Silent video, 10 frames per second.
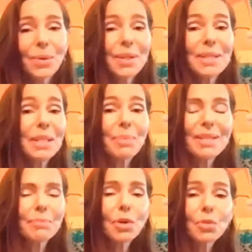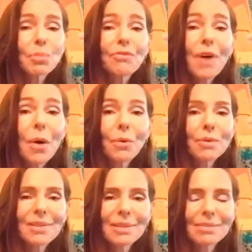or the deepest, most
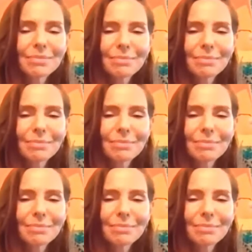profound